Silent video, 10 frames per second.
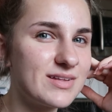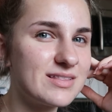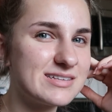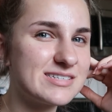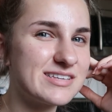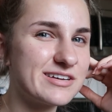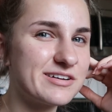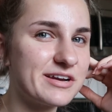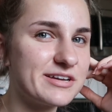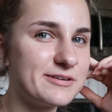That sounds like a
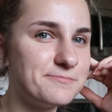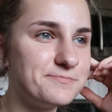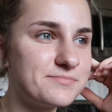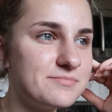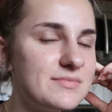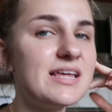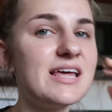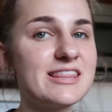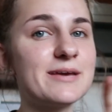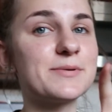good idea.
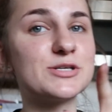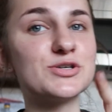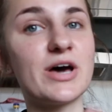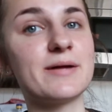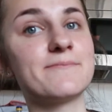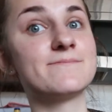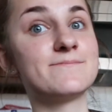Okay, I'm gonna do that.